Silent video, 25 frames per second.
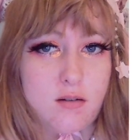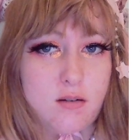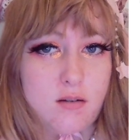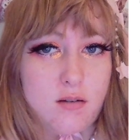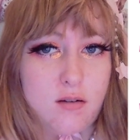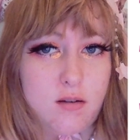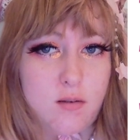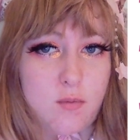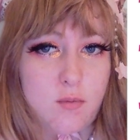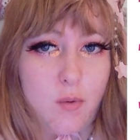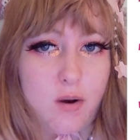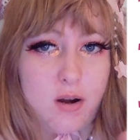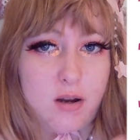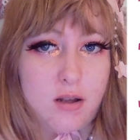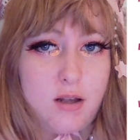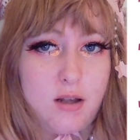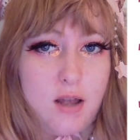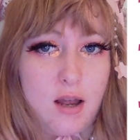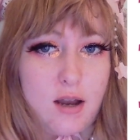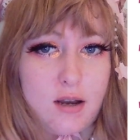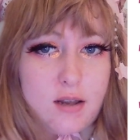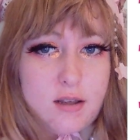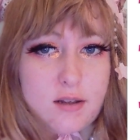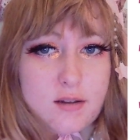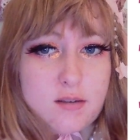You want to
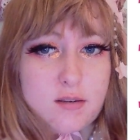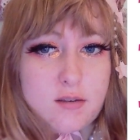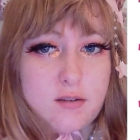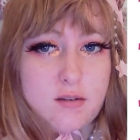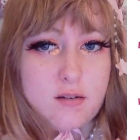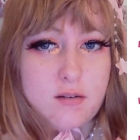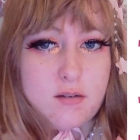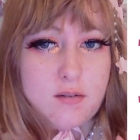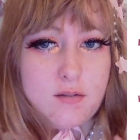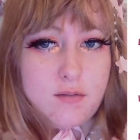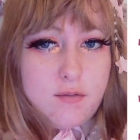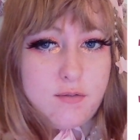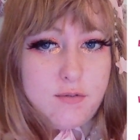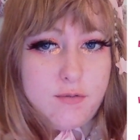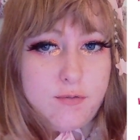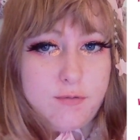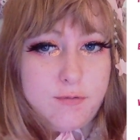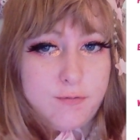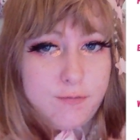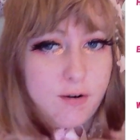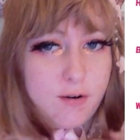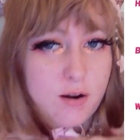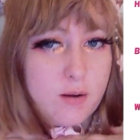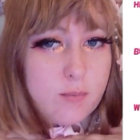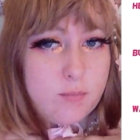cut it
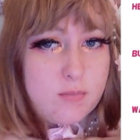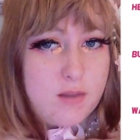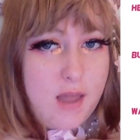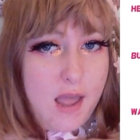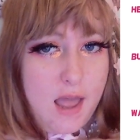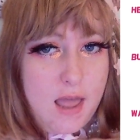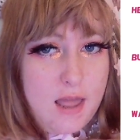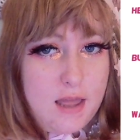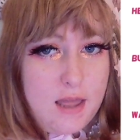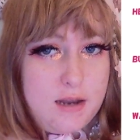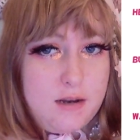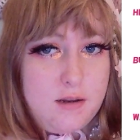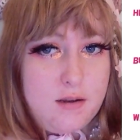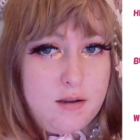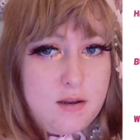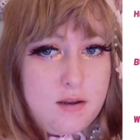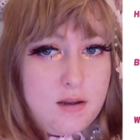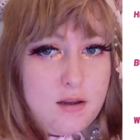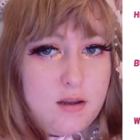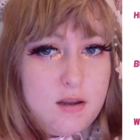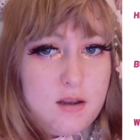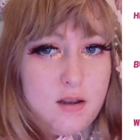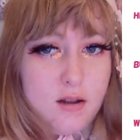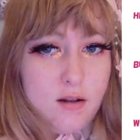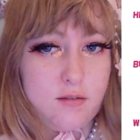from the head
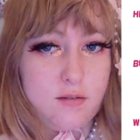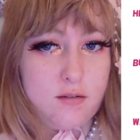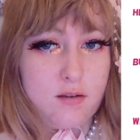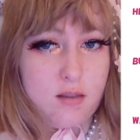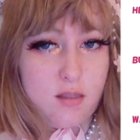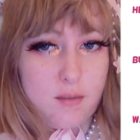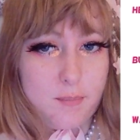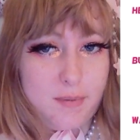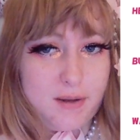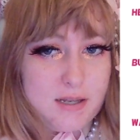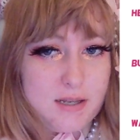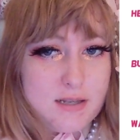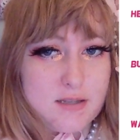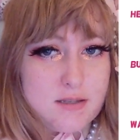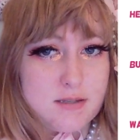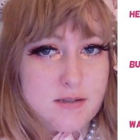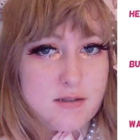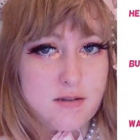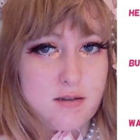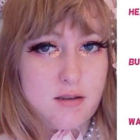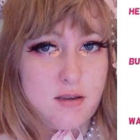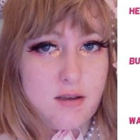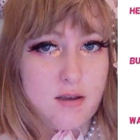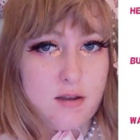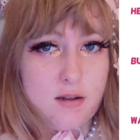to the bust
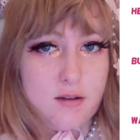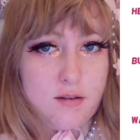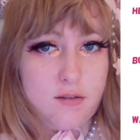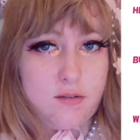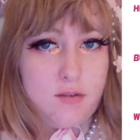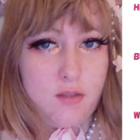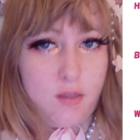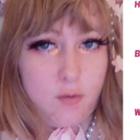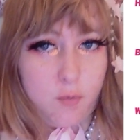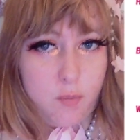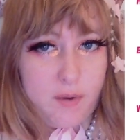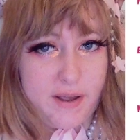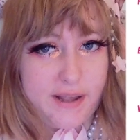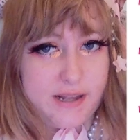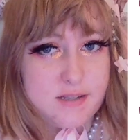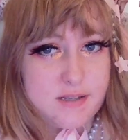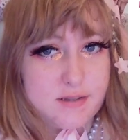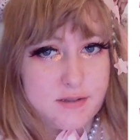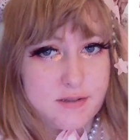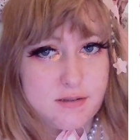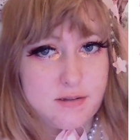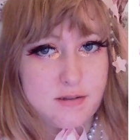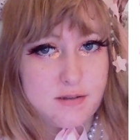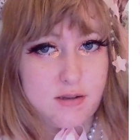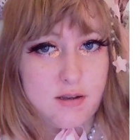to the waist
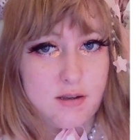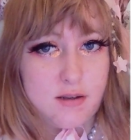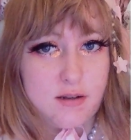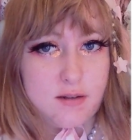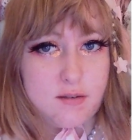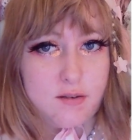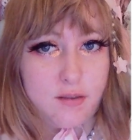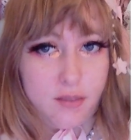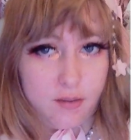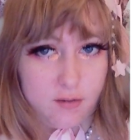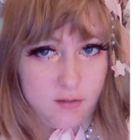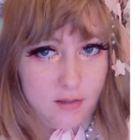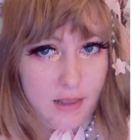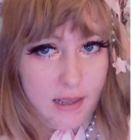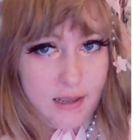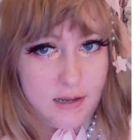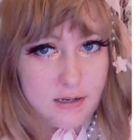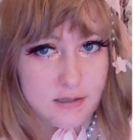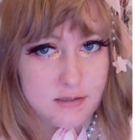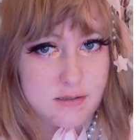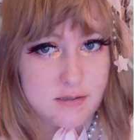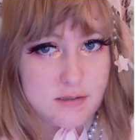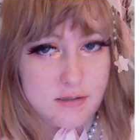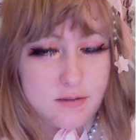to the legs.